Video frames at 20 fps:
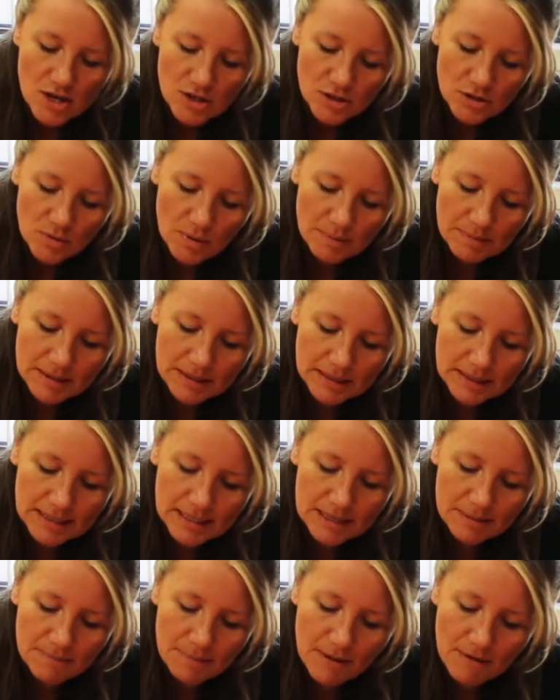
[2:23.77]
So I'm going to
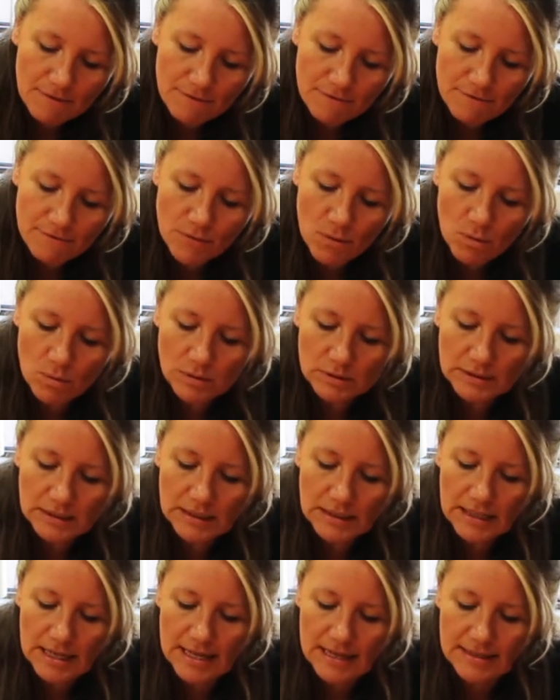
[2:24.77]
keep it
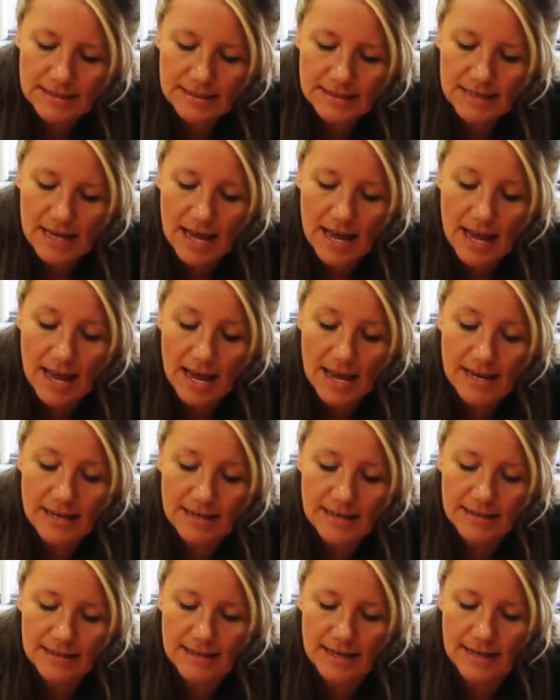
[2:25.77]
folded as
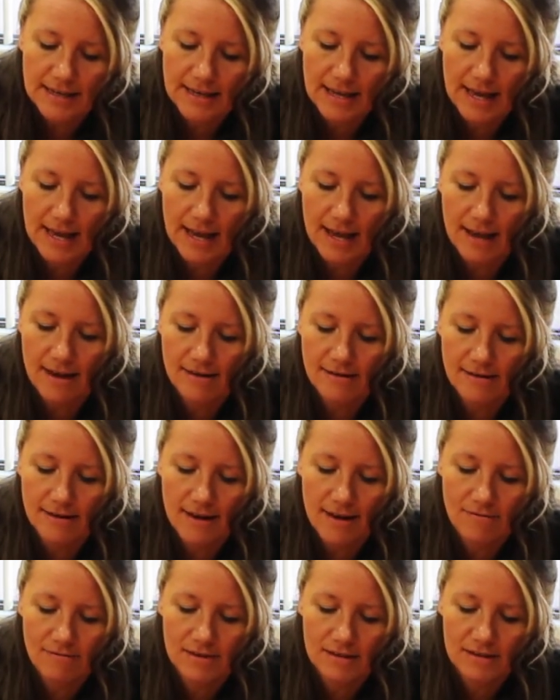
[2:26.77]
tight as I can.
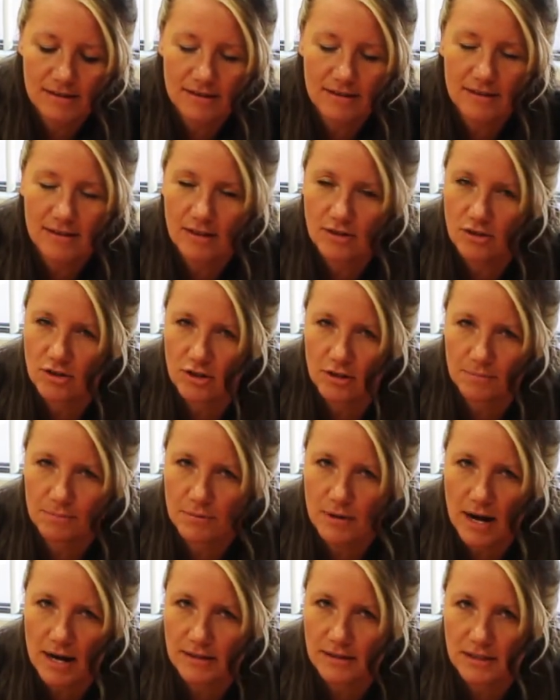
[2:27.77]
And this is such good
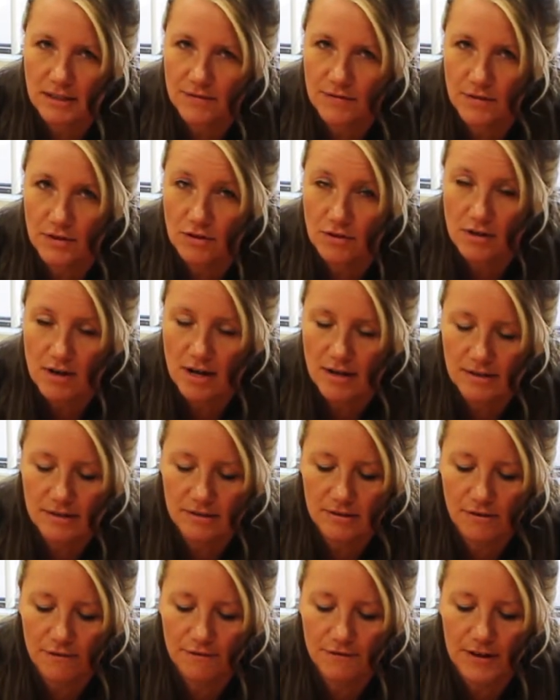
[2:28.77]
practice for your guys'
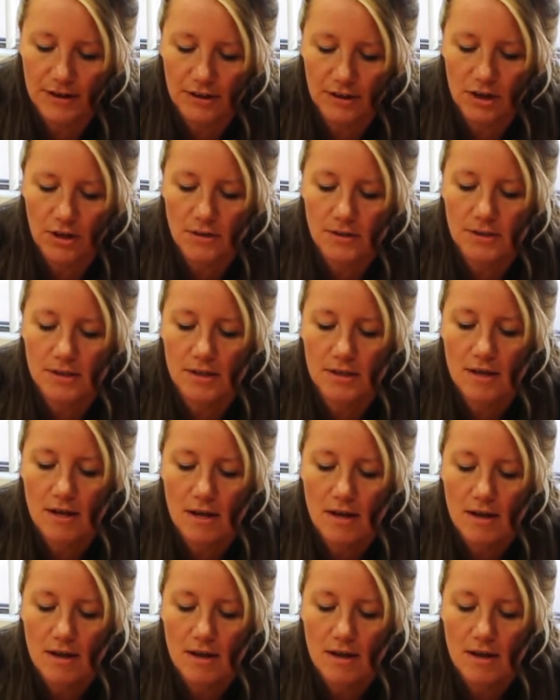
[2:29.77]
little fingers.